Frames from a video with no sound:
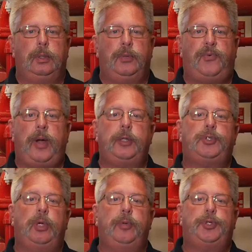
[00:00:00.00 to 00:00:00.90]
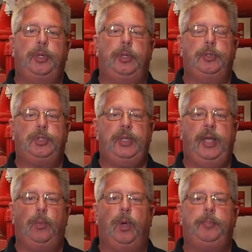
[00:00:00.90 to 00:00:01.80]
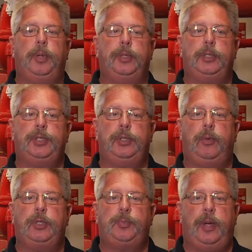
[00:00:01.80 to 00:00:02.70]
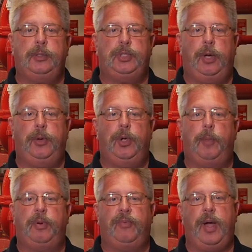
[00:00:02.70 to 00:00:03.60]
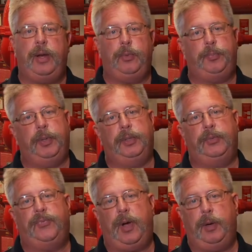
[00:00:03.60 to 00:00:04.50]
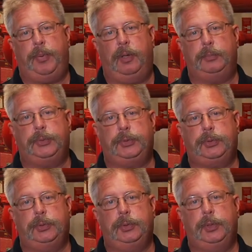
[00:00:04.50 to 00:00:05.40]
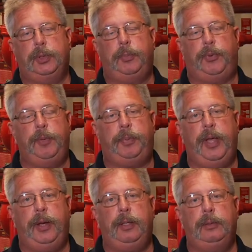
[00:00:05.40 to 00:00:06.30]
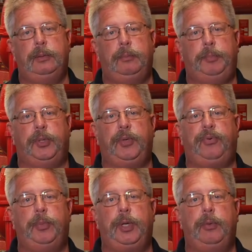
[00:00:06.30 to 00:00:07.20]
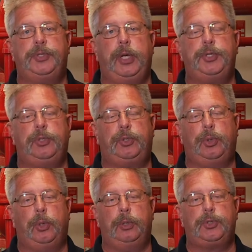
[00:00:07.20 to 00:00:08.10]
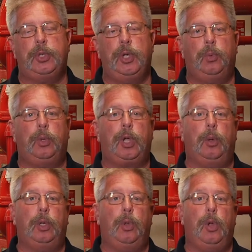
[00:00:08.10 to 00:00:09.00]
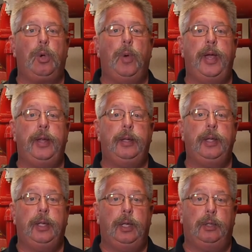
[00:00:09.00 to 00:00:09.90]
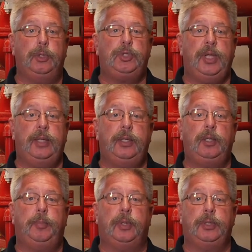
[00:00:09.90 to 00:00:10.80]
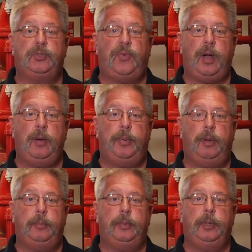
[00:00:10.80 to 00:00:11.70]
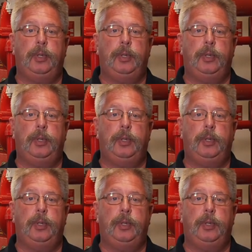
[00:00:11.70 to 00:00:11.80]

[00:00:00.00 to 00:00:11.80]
The fire service should understand what buildings in their response area are provided with building fire pumps. Pre-planning, building familiarization tours will go a long way in understanding the building's fire pump.